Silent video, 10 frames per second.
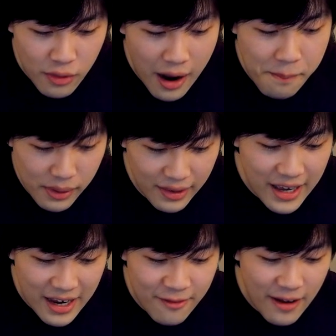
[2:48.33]
I
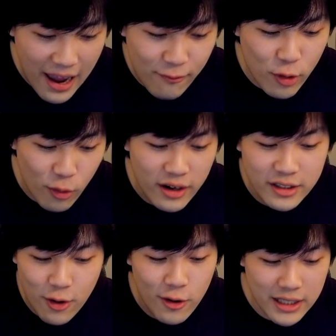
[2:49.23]
believe everyone
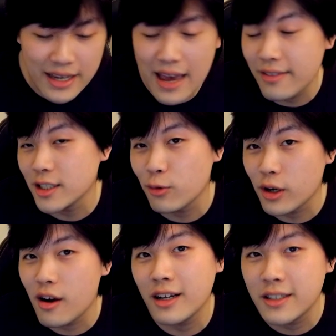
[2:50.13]
is going to get this
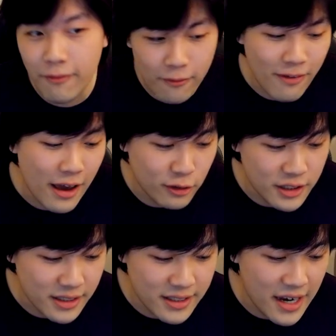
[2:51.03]
regardless if you fail or
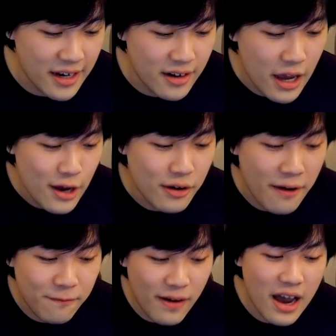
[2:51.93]
succeed. You
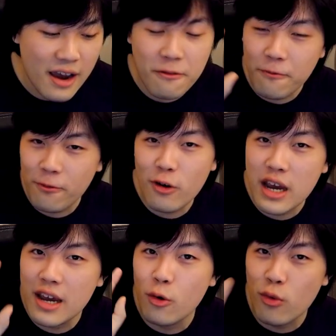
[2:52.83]
get 5
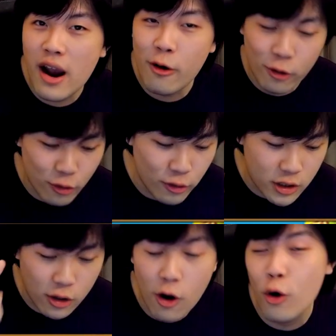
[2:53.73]
free rare
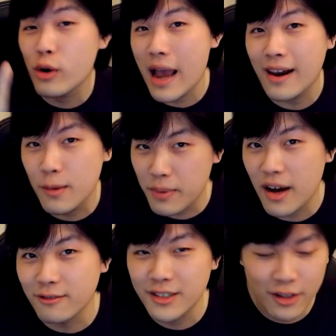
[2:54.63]
recruits, gold and
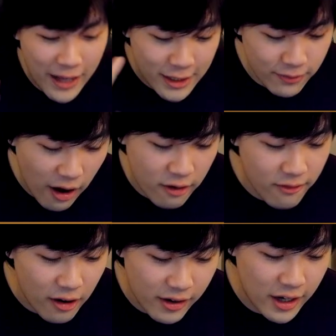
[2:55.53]
above. So that's very,
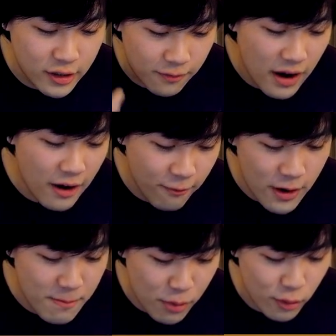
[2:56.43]
very nice. So 5
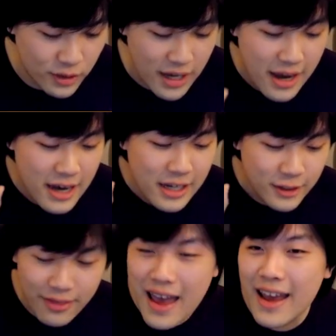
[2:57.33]
free pulls.
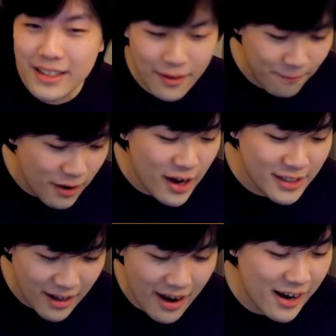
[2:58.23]
So that is the
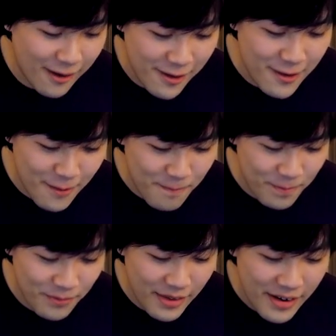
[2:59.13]
first island.
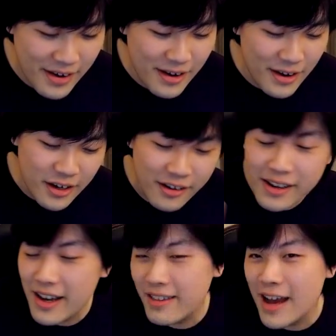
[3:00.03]
You
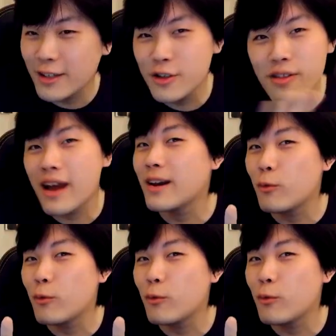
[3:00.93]
clear that, do that in